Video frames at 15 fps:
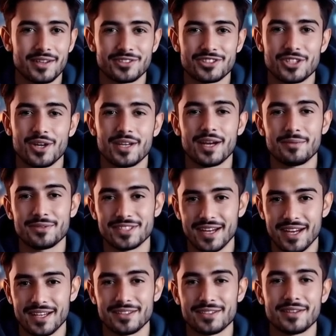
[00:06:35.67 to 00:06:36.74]
startups,
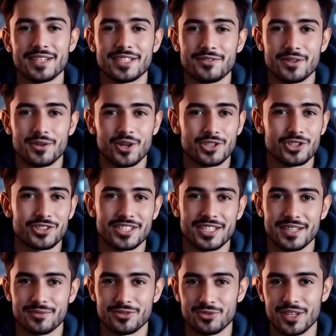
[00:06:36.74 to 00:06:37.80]
and even larger
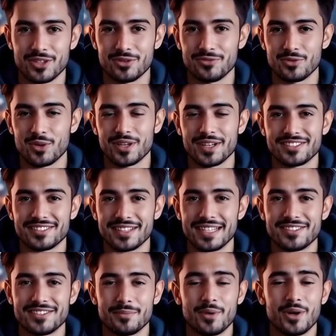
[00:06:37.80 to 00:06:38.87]
teams, RenderForest
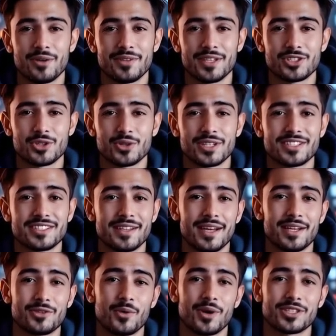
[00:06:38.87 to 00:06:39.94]
is the perfect choice
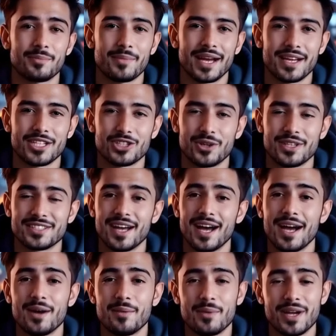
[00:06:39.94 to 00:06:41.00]
if you want to manage your
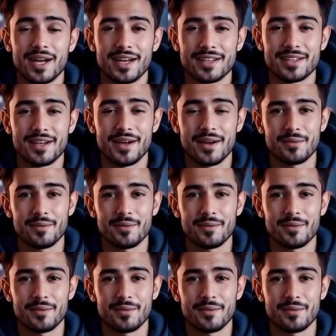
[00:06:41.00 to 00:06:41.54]
entire brand,